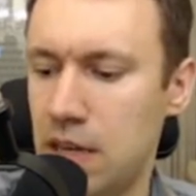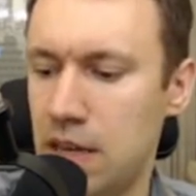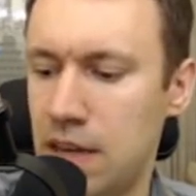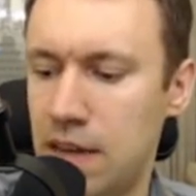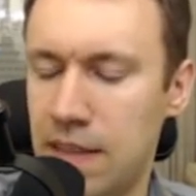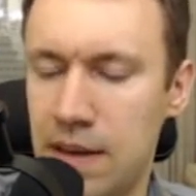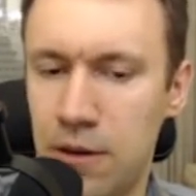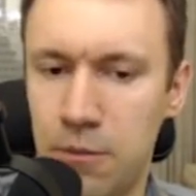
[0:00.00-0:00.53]

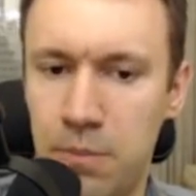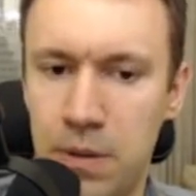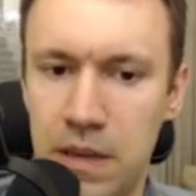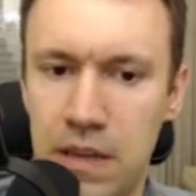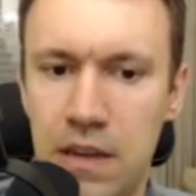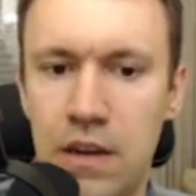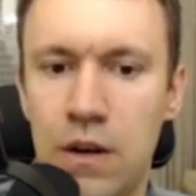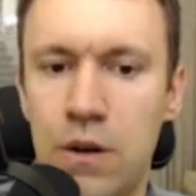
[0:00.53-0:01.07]
and that would
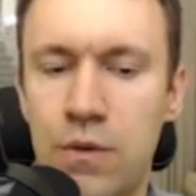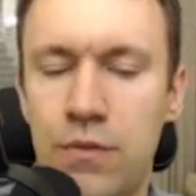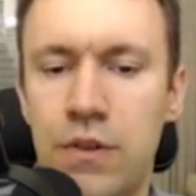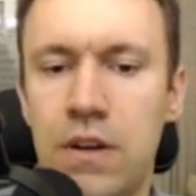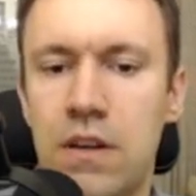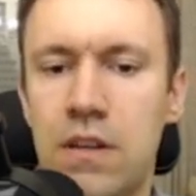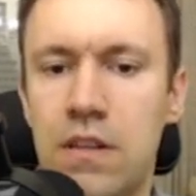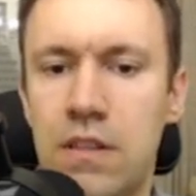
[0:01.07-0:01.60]
be
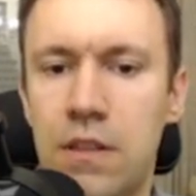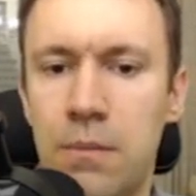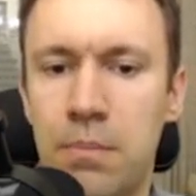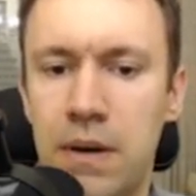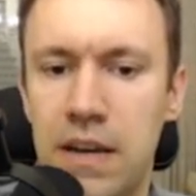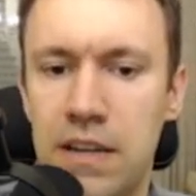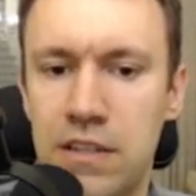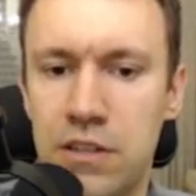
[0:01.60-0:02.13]
over the
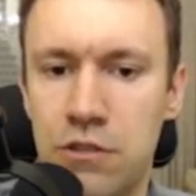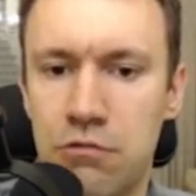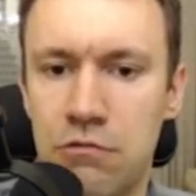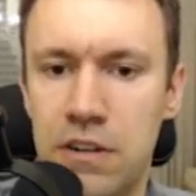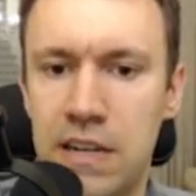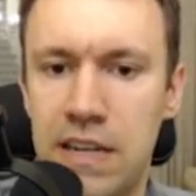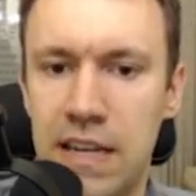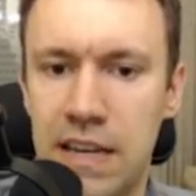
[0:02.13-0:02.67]
past
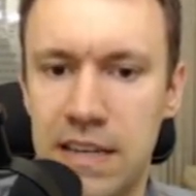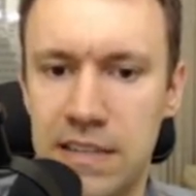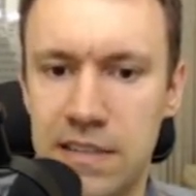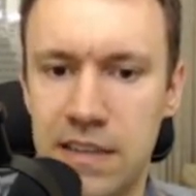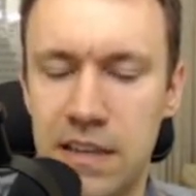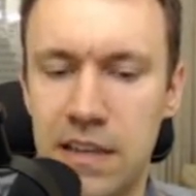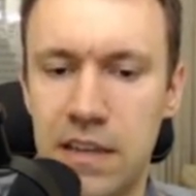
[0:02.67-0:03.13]
3 days,